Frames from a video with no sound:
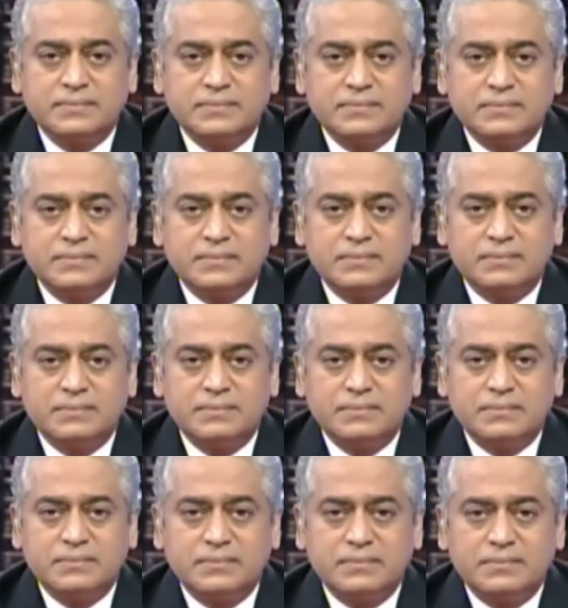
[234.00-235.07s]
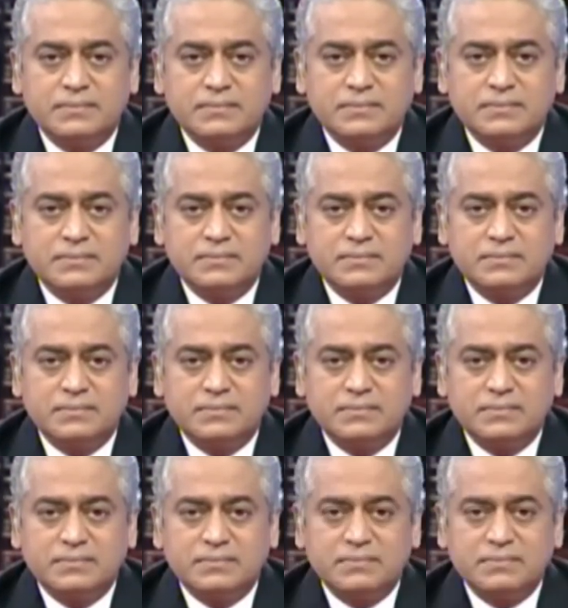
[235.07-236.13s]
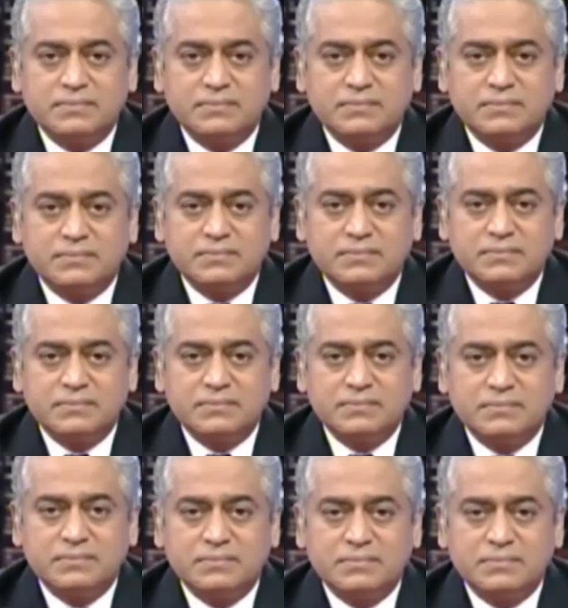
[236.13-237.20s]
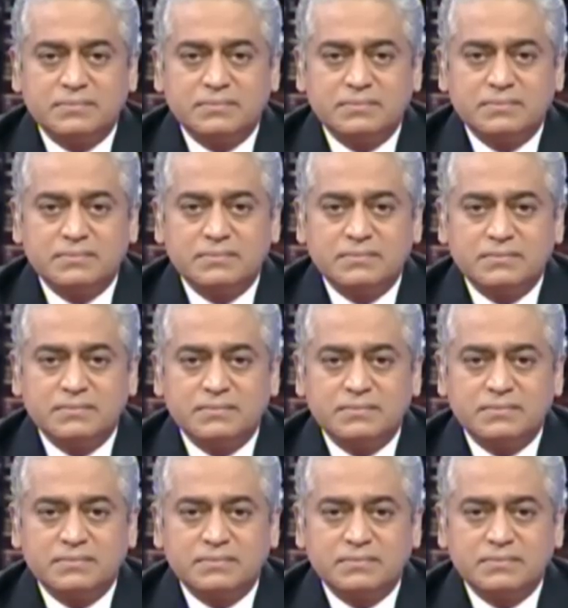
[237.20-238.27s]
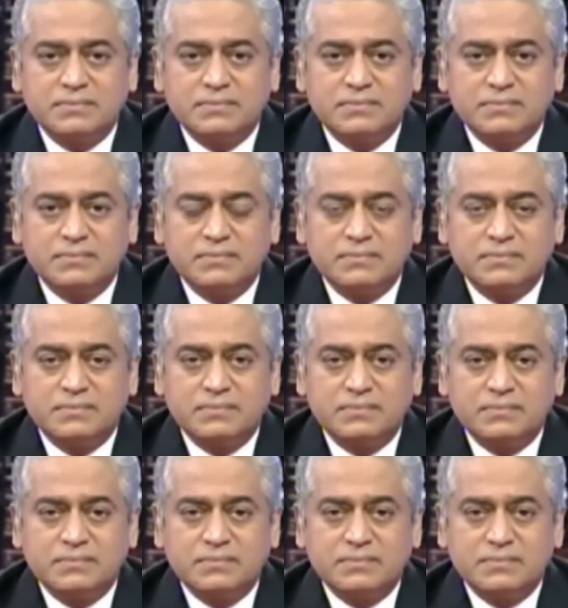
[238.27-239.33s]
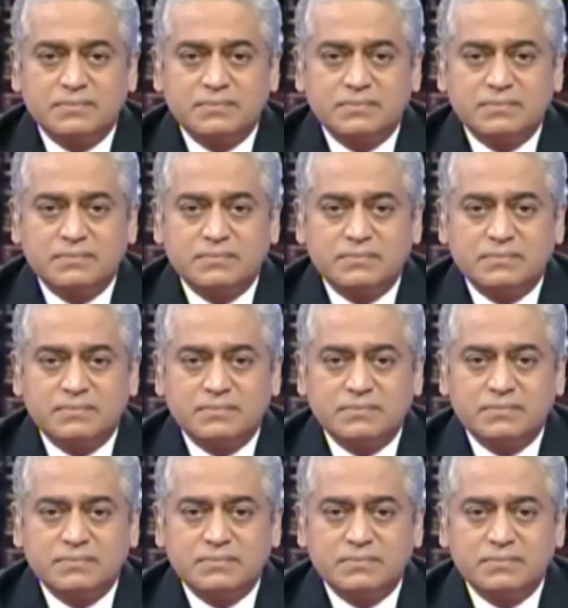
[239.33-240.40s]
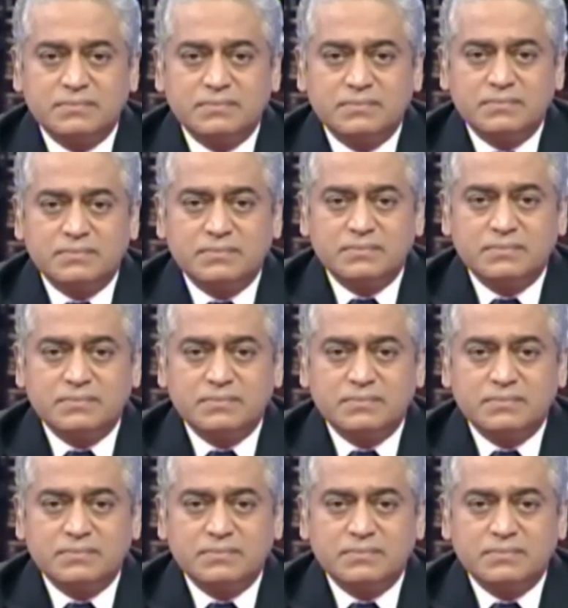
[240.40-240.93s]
This person isn't speaking.